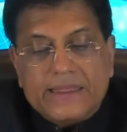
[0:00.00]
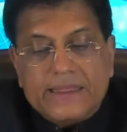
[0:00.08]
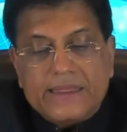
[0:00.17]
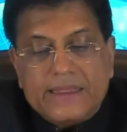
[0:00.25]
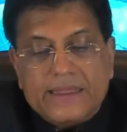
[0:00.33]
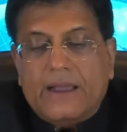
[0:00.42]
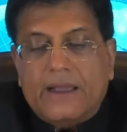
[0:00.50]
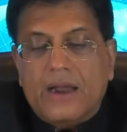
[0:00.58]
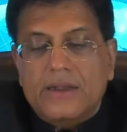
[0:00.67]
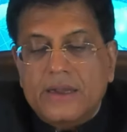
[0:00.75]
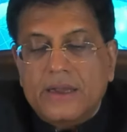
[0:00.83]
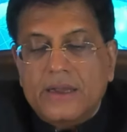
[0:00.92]
In this
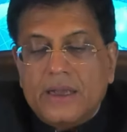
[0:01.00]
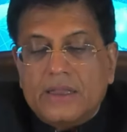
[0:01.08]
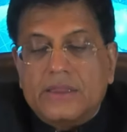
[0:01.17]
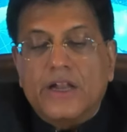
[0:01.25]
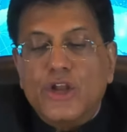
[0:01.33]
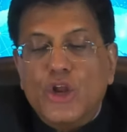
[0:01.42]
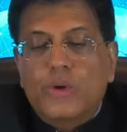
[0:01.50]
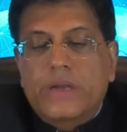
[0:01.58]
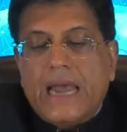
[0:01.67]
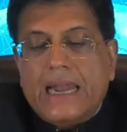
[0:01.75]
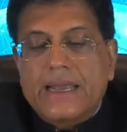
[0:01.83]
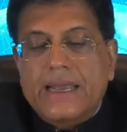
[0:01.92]
regard, the
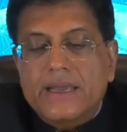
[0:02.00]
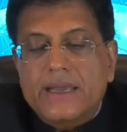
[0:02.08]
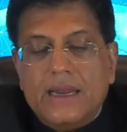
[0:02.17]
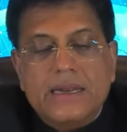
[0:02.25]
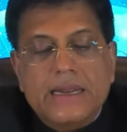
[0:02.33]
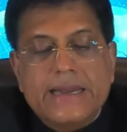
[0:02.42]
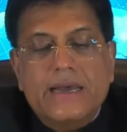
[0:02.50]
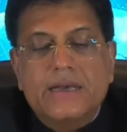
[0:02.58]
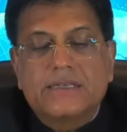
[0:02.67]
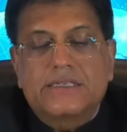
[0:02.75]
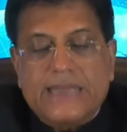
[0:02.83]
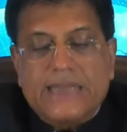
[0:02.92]
New Delhi
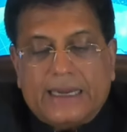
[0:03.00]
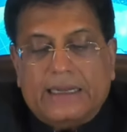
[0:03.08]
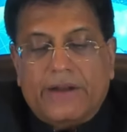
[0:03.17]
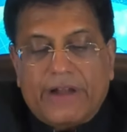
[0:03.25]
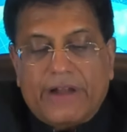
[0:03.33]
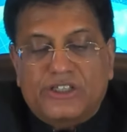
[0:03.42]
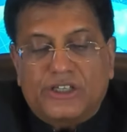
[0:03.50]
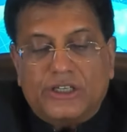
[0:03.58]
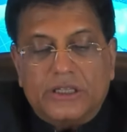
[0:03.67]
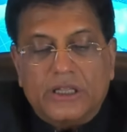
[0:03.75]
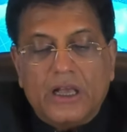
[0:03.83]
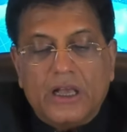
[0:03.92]
Leaders'
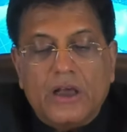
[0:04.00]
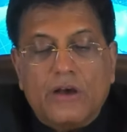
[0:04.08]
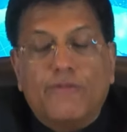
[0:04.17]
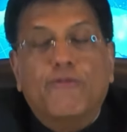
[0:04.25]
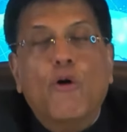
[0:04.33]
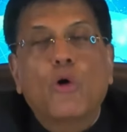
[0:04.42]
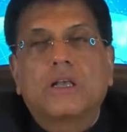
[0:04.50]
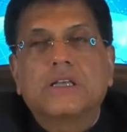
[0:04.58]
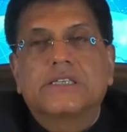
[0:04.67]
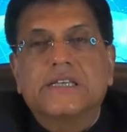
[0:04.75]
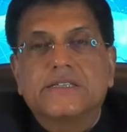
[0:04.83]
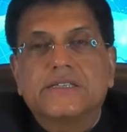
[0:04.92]
Declaration
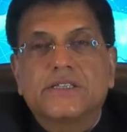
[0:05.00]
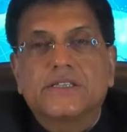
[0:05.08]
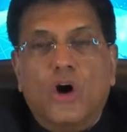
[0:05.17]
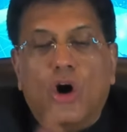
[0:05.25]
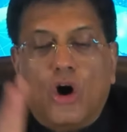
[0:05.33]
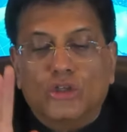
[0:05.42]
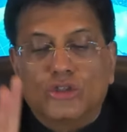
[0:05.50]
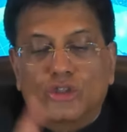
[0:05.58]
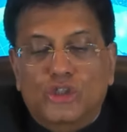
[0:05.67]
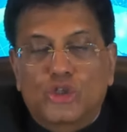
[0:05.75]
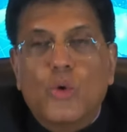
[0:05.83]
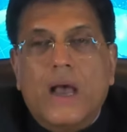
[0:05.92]
focuses
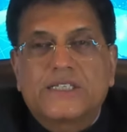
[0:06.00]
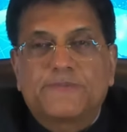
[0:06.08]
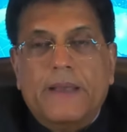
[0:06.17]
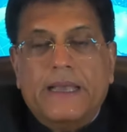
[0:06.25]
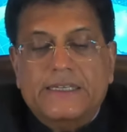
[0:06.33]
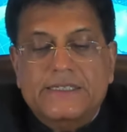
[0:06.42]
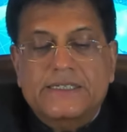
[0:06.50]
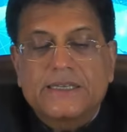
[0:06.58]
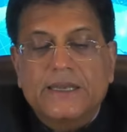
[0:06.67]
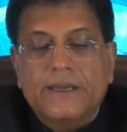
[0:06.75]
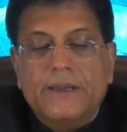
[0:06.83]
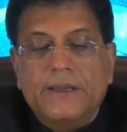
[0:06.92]
on 2
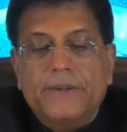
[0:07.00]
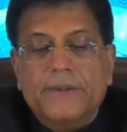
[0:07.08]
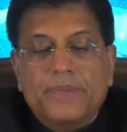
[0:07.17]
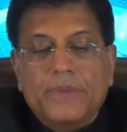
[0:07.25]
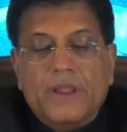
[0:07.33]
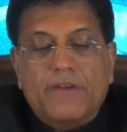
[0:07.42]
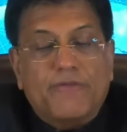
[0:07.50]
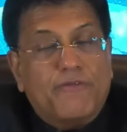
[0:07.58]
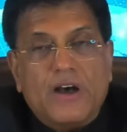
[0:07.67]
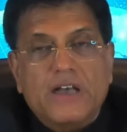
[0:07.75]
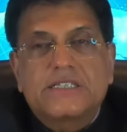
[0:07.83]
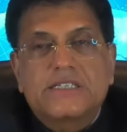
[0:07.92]
aspects.
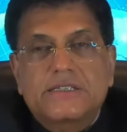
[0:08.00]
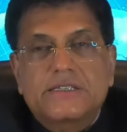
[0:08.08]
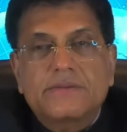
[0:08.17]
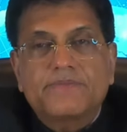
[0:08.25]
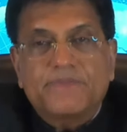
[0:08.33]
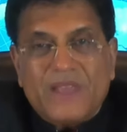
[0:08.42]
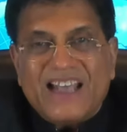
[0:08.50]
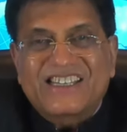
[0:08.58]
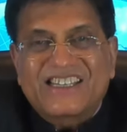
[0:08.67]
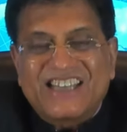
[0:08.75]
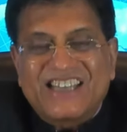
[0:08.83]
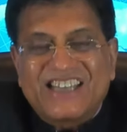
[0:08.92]
First,
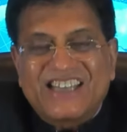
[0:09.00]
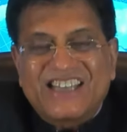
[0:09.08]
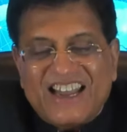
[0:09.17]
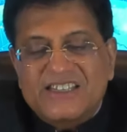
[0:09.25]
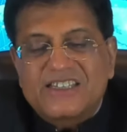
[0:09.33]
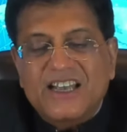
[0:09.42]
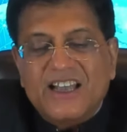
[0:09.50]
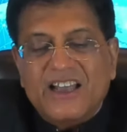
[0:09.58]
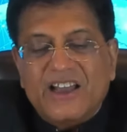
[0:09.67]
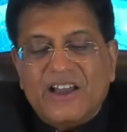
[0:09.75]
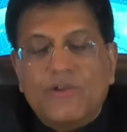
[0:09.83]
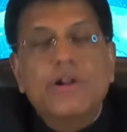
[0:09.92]
Excellencies,
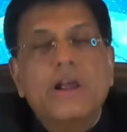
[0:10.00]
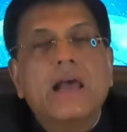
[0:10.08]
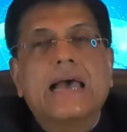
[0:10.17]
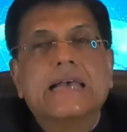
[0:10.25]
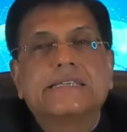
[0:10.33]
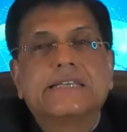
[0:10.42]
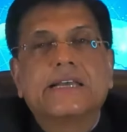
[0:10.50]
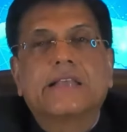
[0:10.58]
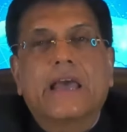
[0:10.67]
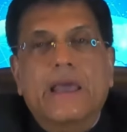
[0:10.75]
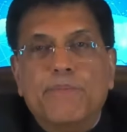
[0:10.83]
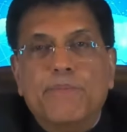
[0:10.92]

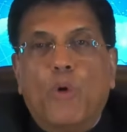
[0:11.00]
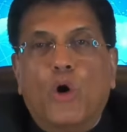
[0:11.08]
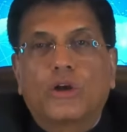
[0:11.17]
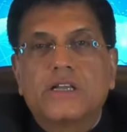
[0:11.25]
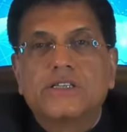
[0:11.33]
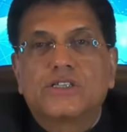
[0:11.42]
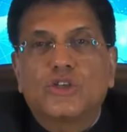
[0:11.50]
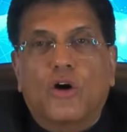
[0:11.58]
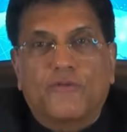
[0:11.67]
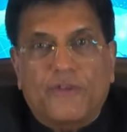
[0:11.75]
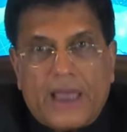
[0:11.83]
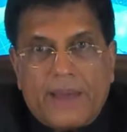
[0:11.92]
realizing the importance
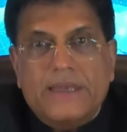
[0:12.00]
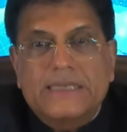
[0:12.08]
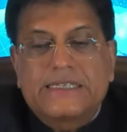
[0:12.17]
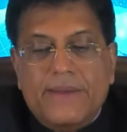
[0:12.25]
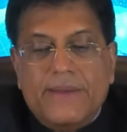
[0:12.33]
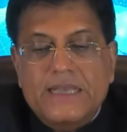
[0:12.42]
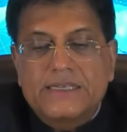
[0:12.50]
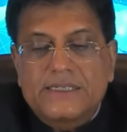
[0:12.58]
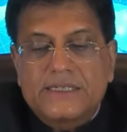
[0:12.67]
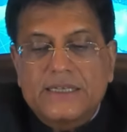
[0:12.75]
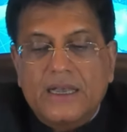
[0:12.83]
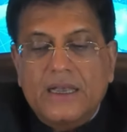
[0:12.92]
of
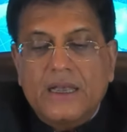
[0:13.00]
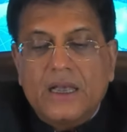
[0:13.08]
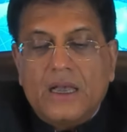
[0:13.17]
MSMEs